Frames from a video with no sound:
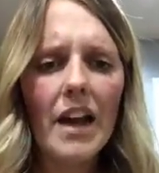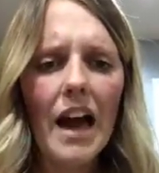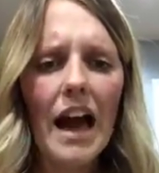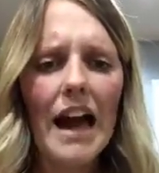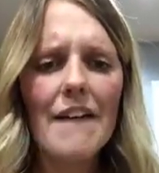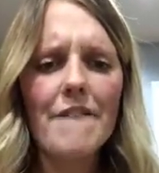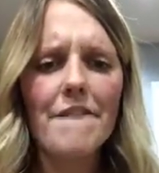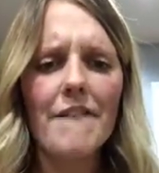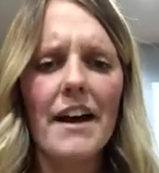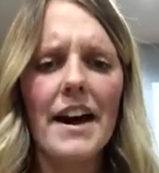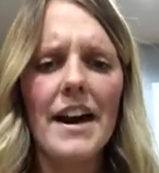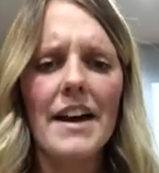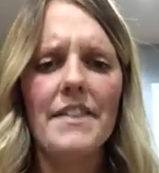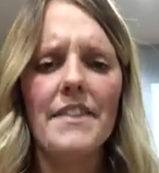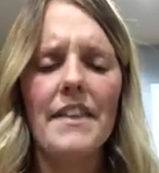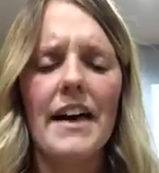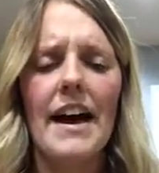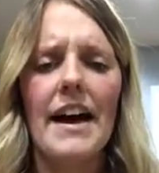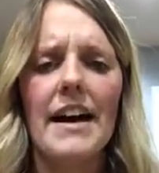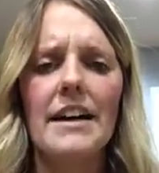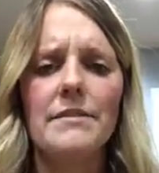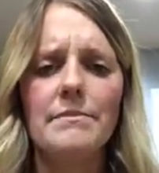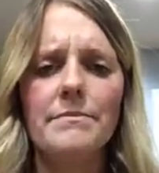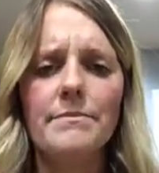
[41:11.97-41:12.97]
I find
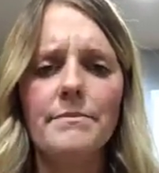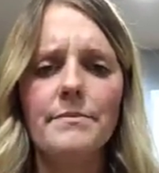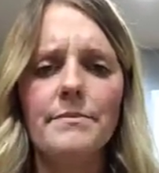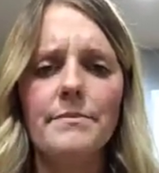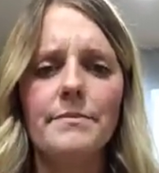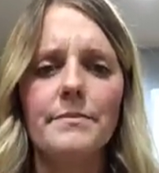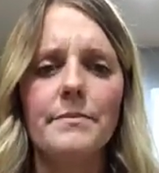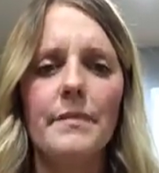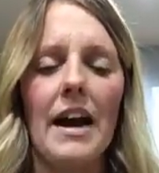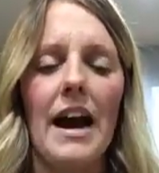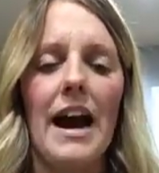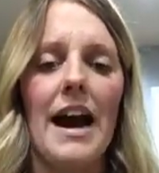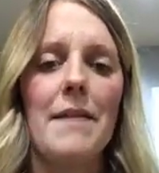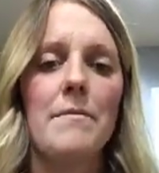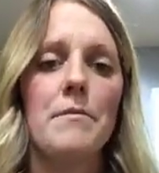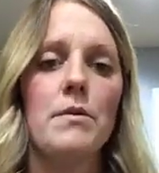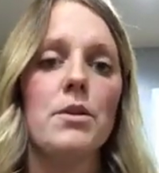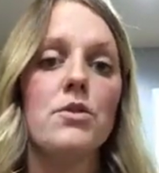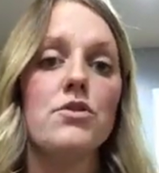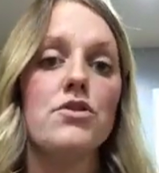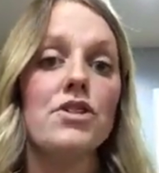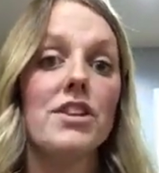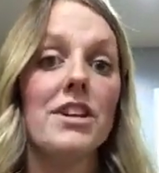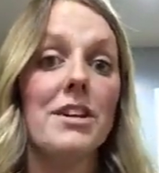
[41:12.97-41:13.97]
that I'm
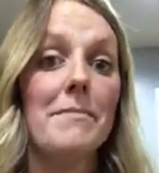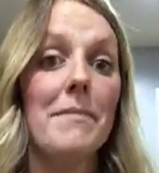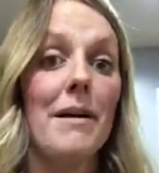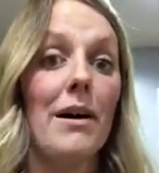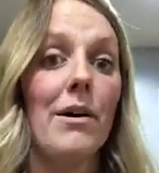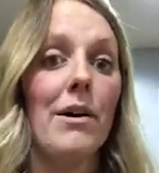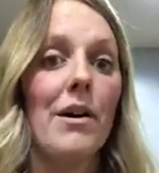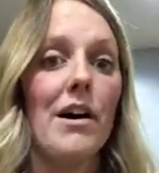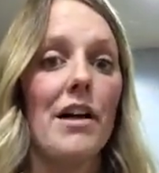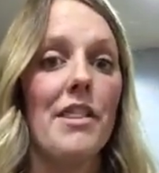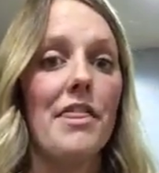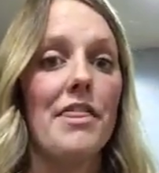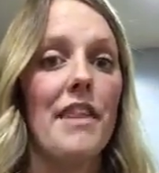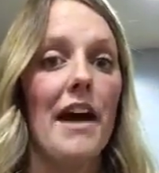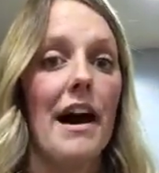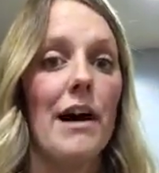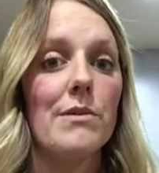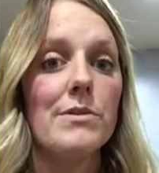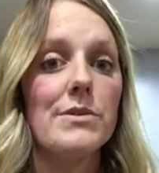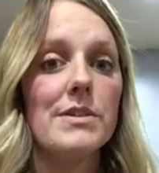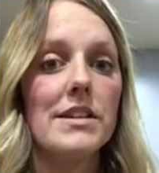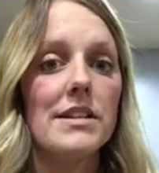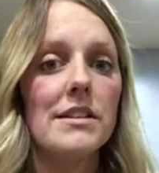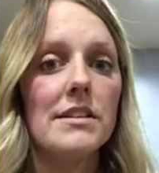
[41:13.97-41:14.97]
usually about
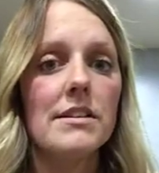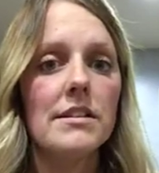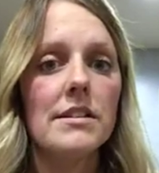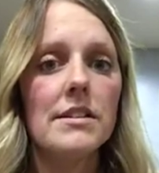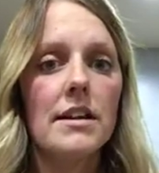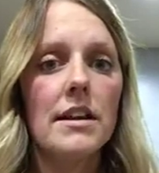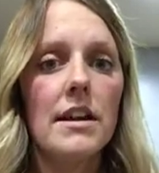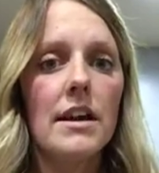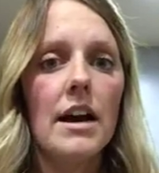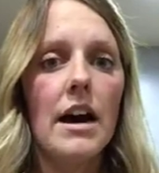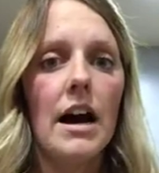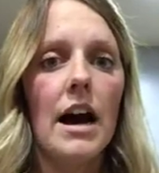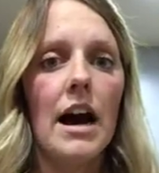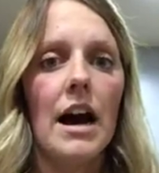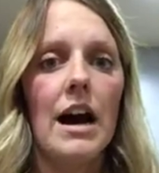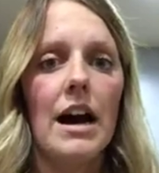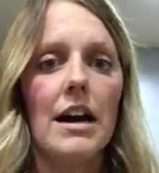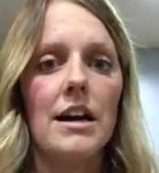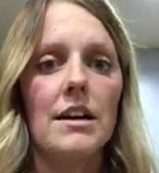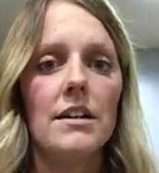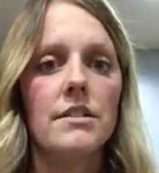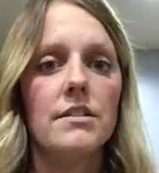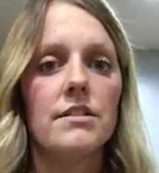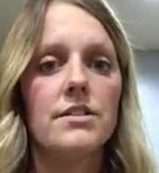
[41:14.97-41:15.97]
1,000
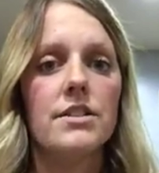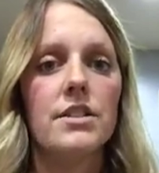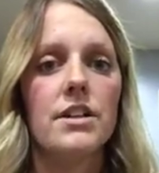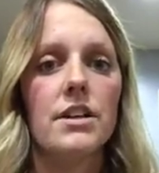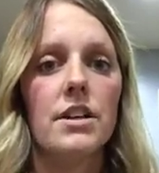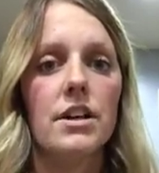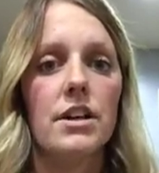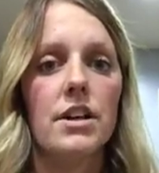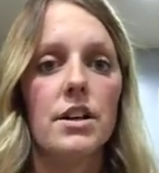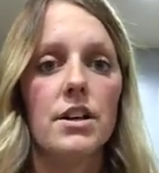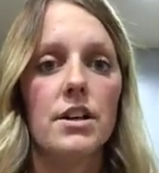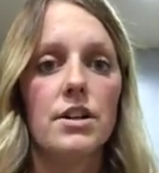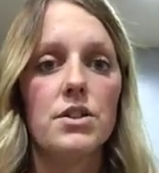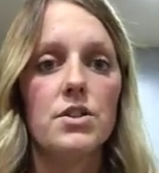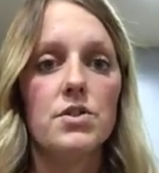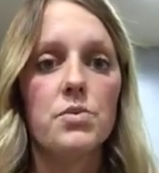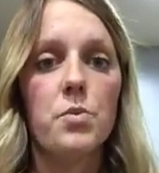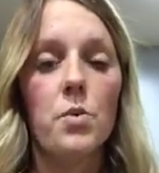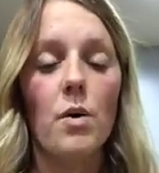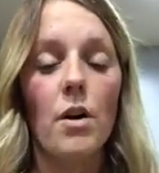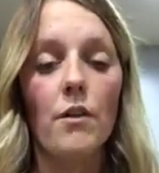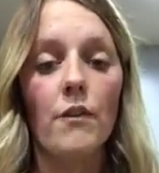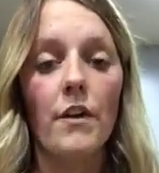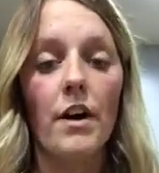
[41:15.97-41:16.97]
to
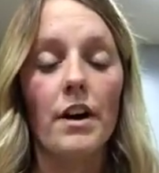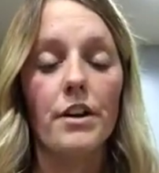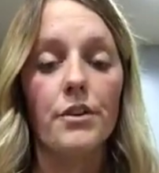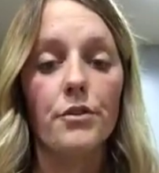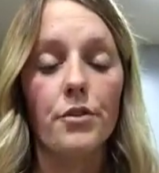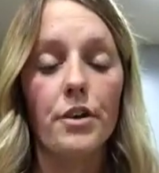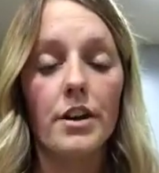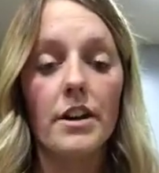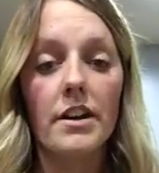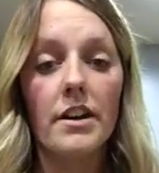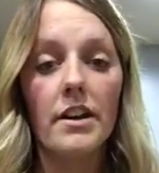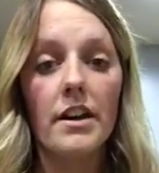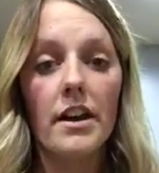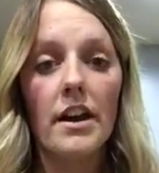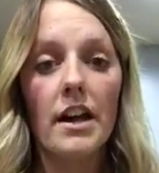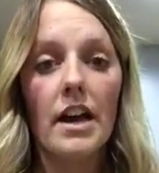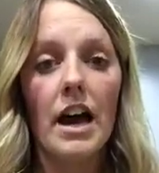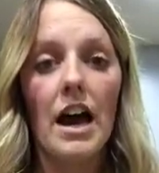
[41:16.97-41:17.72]
1,200.